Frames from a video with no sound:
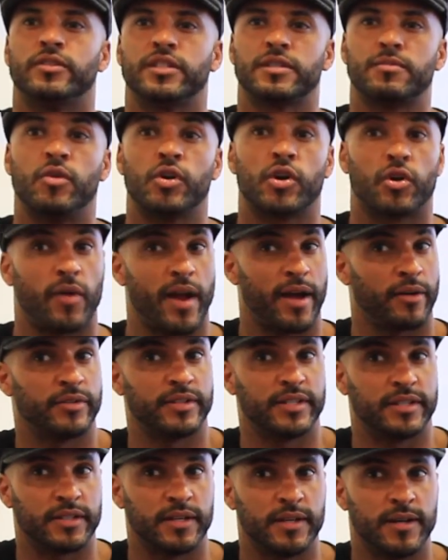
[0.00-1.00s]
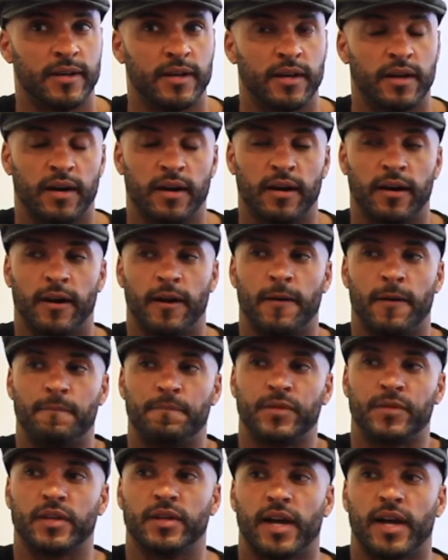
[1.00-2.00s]
It's more grounded
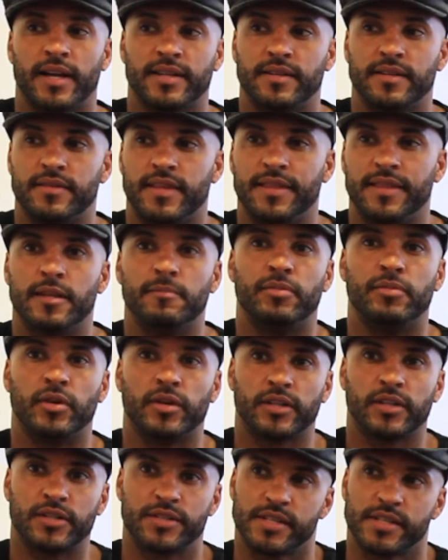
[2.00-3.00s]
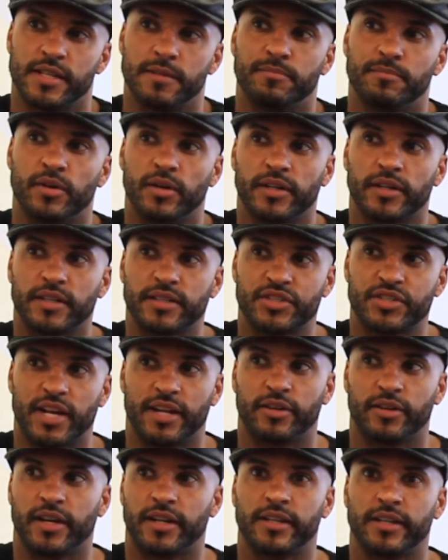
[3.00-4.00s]
than the book, because in the book,
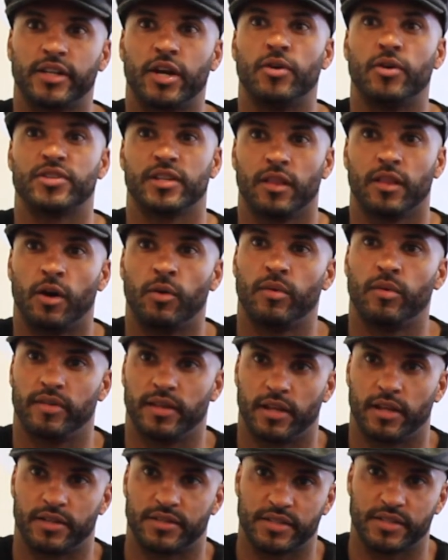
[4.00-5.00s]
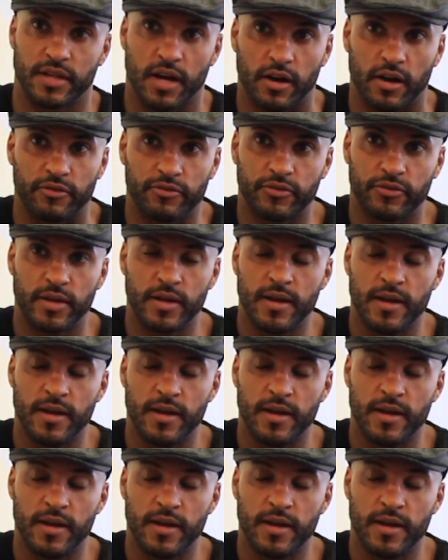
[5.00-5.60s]
Shadow kind of goes along with a lot of stuff.